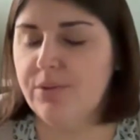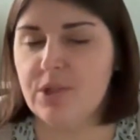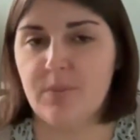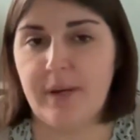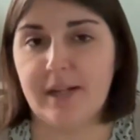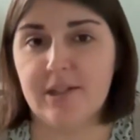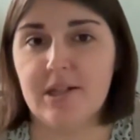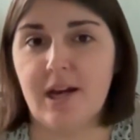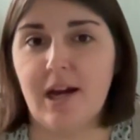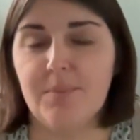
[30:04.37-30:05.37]
with respect
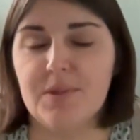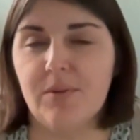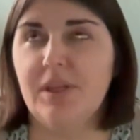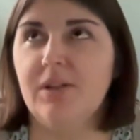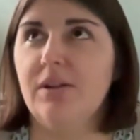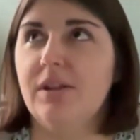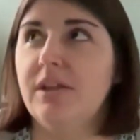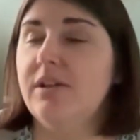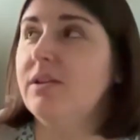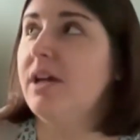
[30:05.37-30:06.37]
to top. So, I mean,
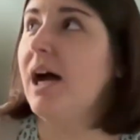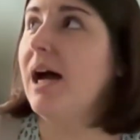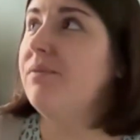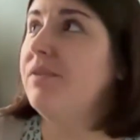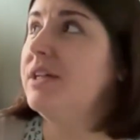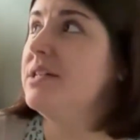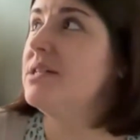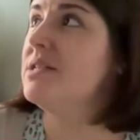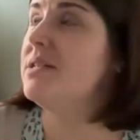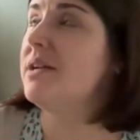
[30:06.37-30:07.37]
the
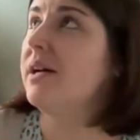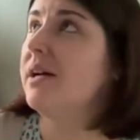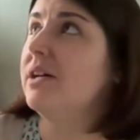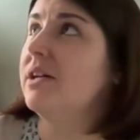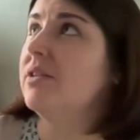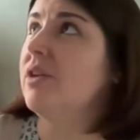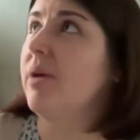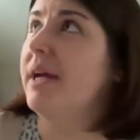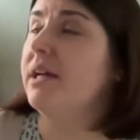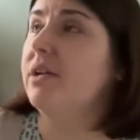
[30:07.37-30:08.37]
obvious
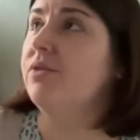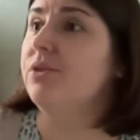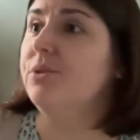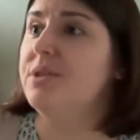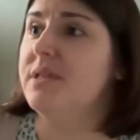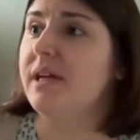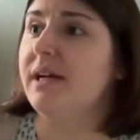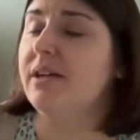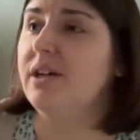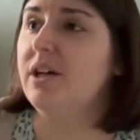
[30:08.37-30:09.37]
low-hanging fruit is
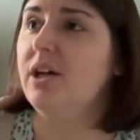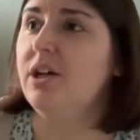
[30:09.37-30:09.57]
that,